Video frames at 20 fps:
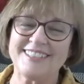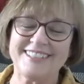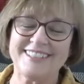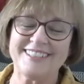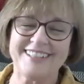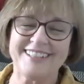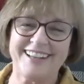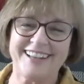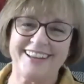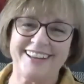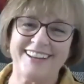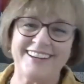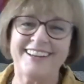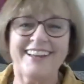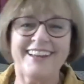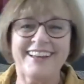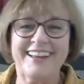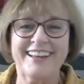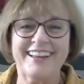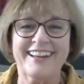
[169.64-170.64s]
today.
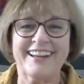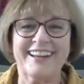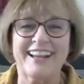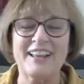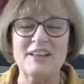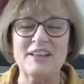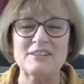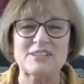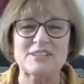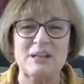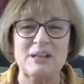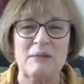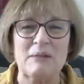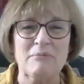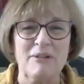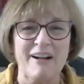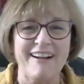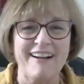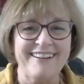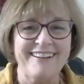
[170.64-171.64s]
Hello,
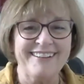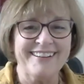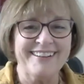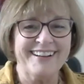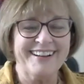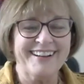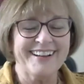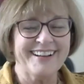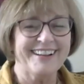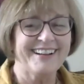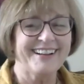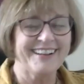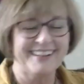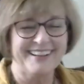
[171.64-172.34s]
Deborah. Hi,